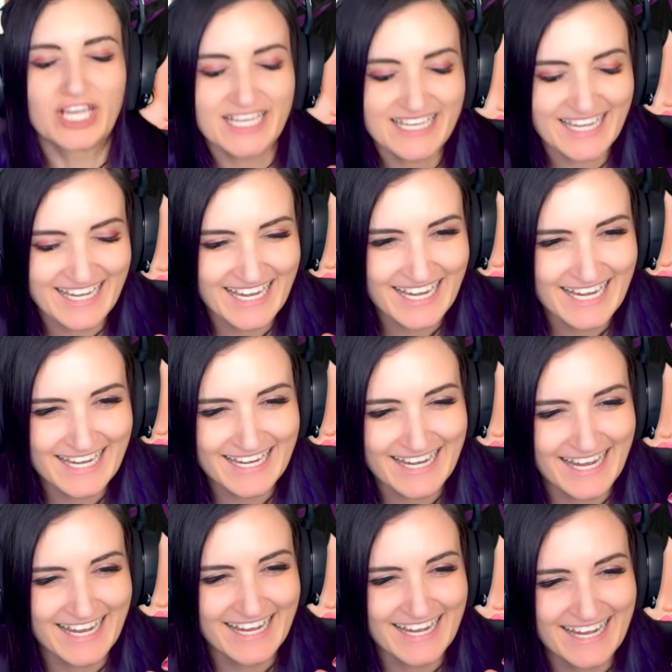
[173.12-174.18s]

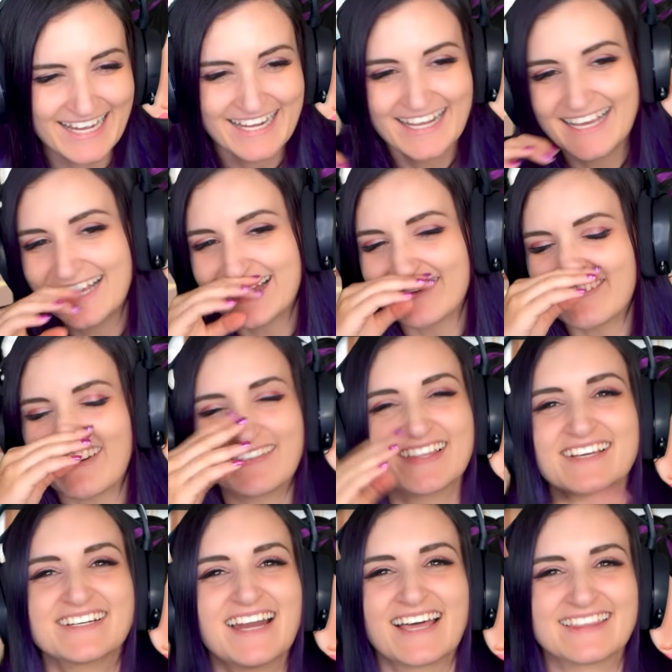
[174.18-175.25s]
I probably
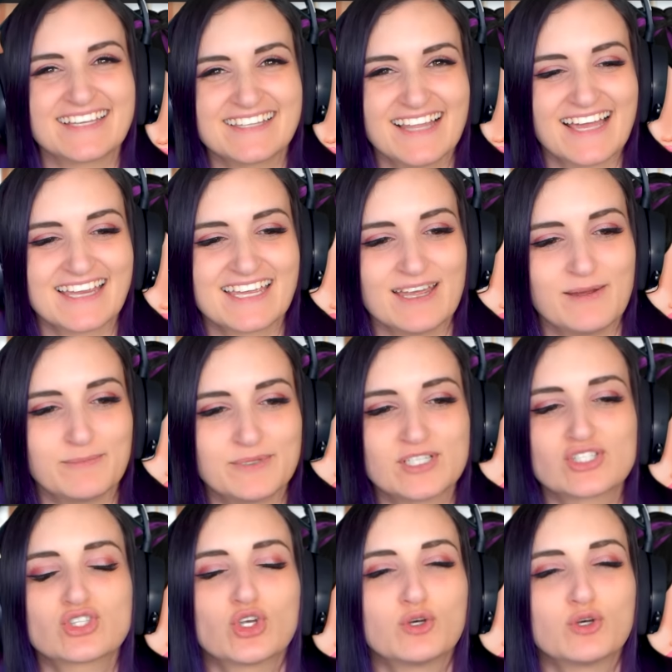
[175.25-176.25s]
look nothing like him, but just